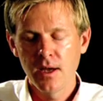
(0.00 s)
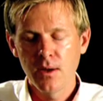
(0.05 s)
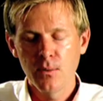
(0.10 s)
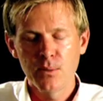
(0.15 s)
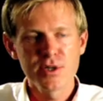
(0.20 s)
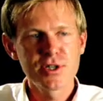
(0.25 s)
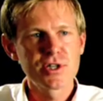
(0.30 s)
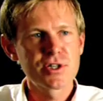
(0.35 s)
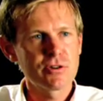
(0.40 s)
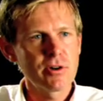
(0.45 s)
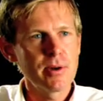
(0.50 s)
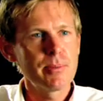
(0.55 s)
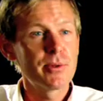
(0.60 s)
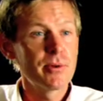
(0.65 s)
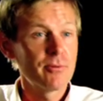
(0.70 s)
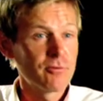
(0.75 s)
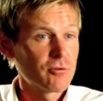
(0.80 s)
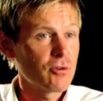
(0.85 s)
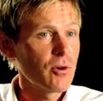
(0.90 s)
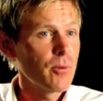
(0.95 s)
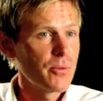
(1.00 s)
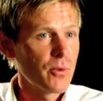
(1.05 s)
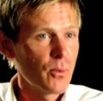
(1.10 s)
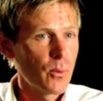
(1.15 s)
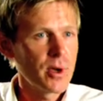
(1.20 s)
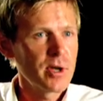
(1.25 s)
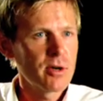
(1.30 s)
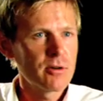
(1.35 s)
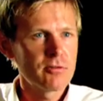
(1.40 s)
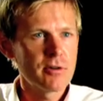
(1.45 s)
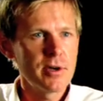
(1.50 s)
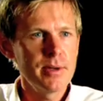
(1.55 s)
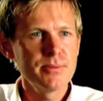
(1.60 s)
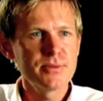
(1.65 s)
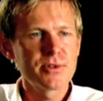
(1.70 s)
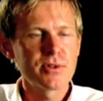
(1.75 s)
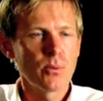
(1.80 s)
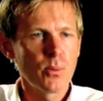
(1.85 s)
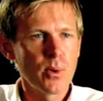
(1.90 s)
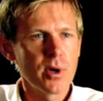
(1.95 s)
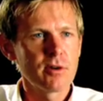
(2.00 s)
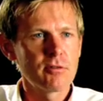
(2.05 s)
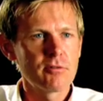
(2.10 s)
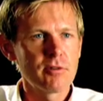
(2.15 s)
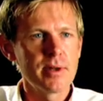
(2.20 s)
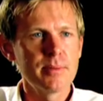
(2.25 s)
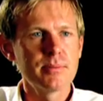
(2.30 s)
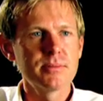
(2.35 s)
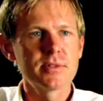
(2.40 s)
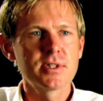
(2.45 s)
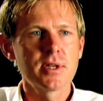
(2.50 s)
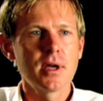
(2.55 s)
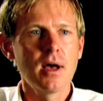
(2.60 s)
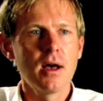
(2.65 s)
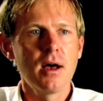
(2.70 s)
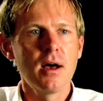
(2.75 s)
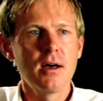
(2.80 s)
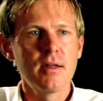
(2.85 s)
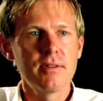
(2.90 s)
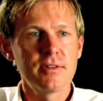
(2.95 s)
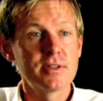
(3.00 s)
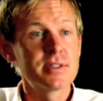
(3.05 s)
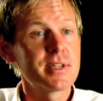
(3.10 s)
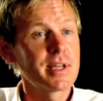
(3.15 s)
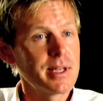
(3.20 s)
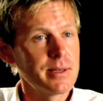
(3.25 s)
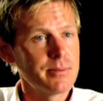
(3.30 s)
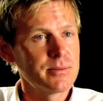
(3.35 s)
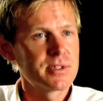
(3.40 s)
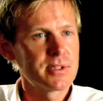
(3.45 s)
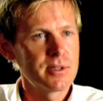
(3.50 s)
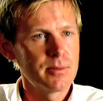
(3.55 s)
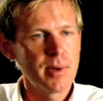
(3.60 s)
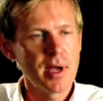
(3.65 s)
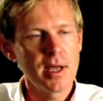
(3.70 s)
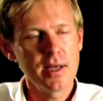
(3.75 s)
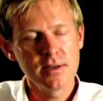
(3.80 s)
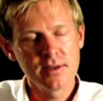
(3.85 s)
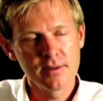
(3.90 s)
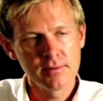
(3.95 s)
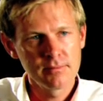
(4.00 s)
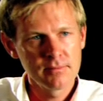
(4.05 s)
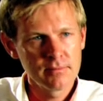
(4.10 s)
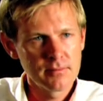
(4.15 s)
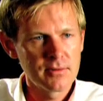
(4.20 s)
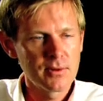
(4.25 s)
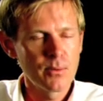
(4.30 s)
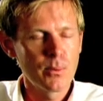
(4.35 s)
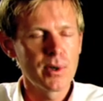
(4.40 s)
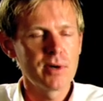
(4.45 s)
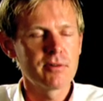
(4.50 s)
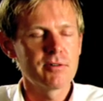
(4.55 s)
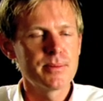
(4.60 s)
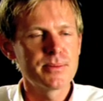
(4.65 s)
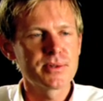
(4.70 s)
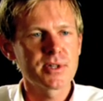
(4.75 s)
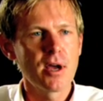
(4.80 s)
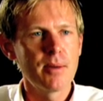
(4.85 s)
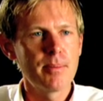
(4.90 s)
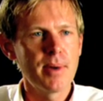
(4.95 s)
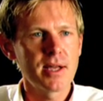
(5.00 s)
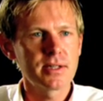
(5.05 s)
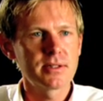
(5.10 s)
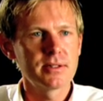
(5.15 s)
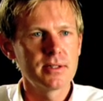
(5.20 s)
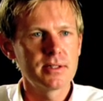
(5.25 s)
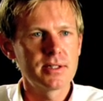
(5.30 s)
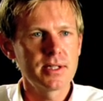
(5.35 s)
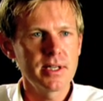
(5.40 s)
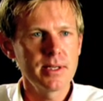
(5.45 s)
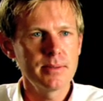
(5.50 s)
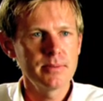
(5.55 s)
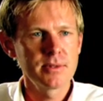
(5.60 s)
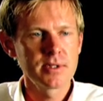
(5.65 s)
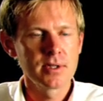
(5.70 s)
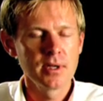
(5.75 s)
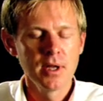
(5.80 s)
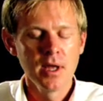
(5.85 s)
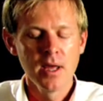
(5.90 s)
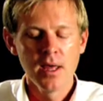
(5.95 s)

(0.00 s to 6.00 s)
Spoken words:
We strip them from the wheel rims. The wheel rims are the team's domain and the wheel rims go back to the teams.